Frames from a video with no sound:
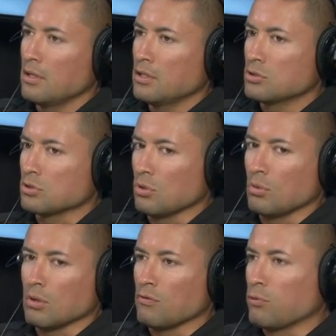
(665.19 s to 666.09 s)

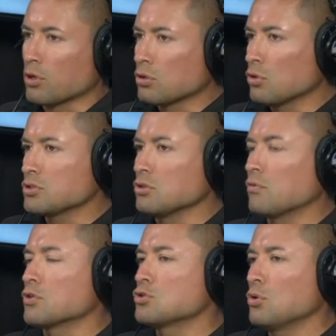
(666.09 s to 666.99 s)
So if we're closing
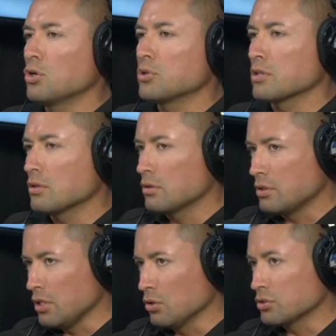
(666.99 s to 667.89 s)
over 200
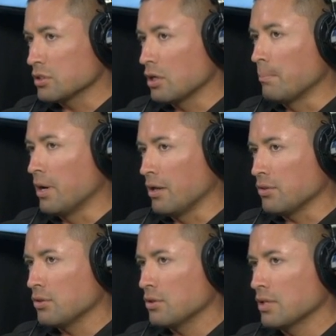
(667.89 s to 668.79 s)
deals a month,